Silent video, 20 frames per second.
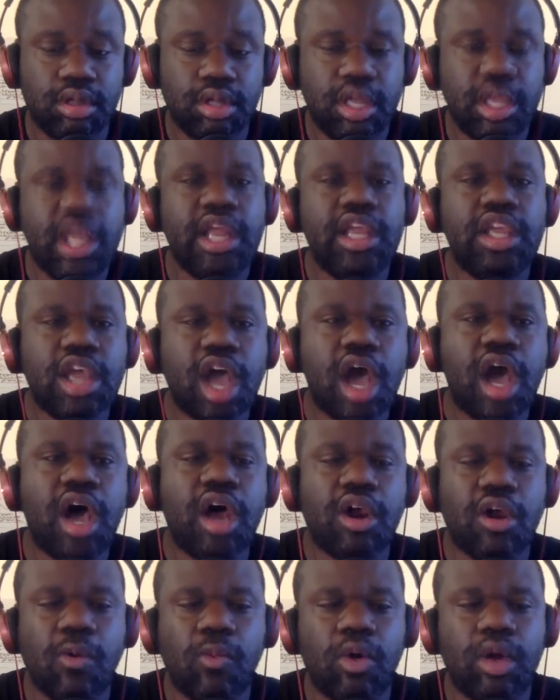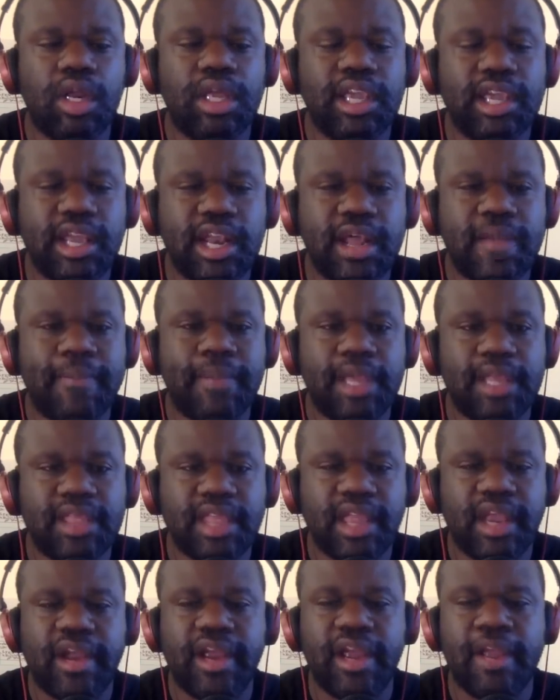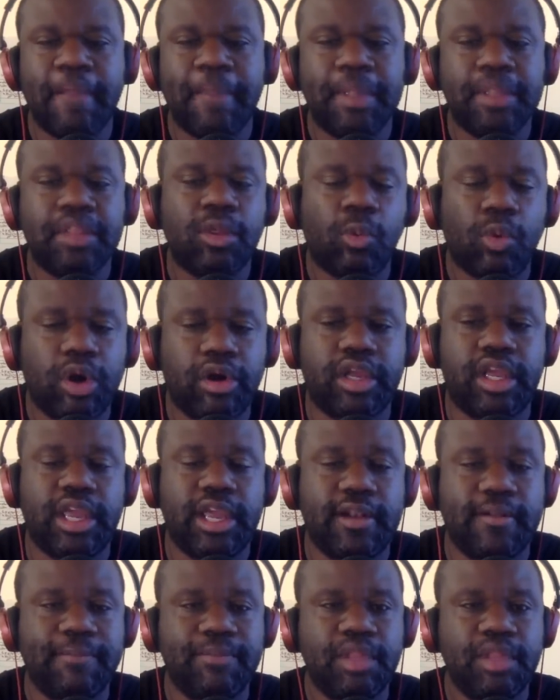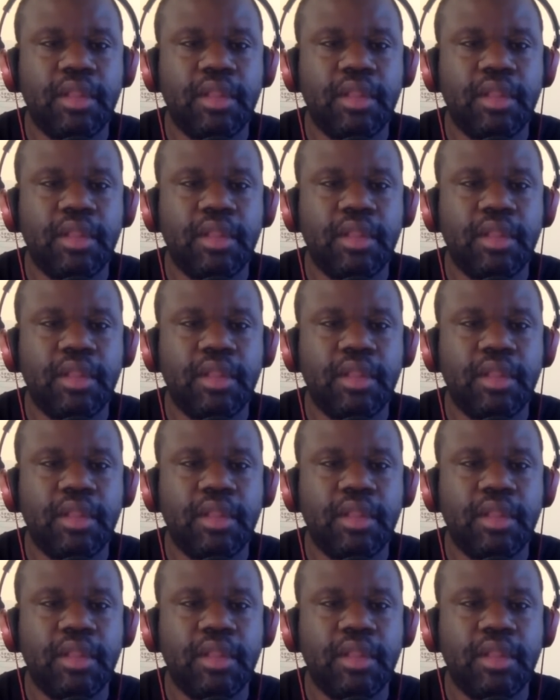And y'all don't want to get up there and put the work in.